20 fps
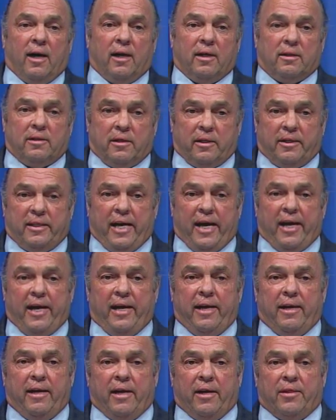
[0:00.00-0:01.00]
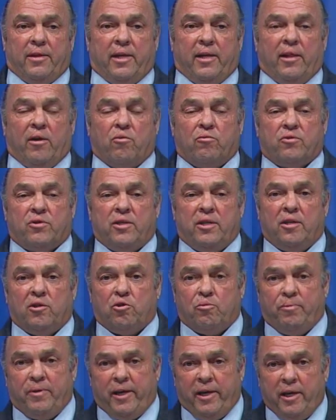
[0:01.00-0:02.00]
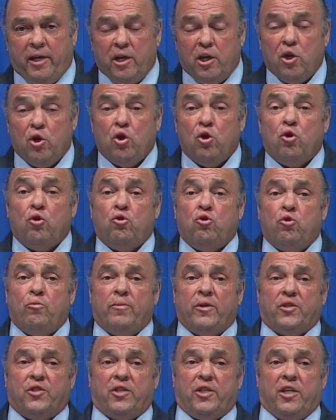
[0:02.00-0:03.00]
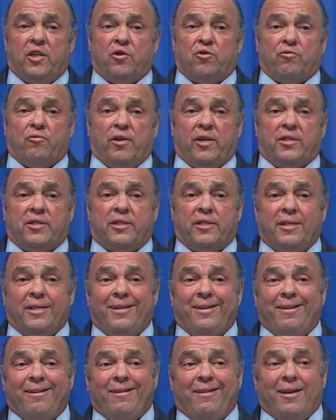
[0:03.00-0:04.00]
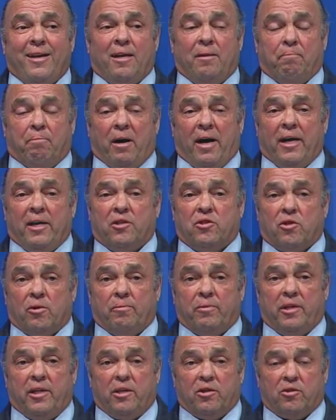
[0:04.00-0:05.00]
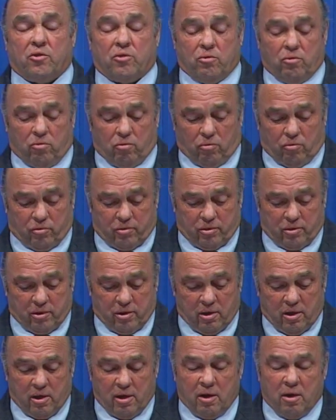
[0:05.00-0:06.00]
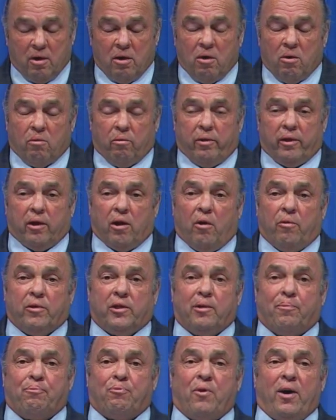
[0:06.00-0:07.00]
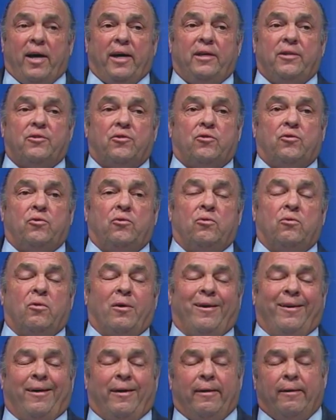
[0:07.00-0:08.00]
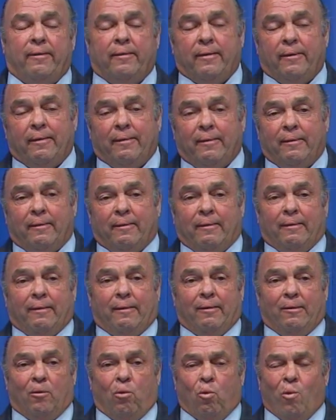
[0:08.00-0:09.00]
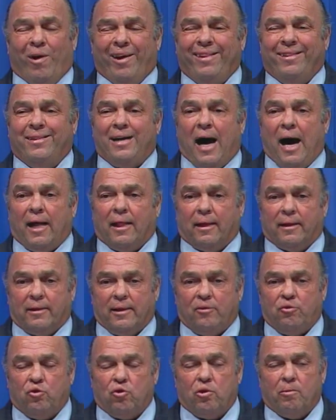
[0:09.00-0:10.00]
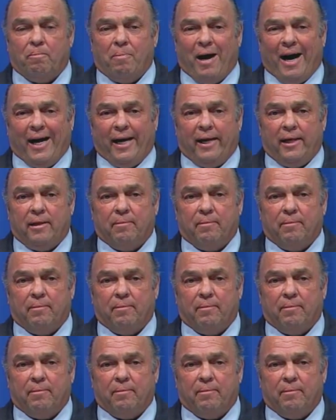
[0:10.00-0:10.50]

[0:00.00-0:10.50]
today, and they don't seem to be too much interest in buying some of these schools. We lowered the price to $1 that you could buy it,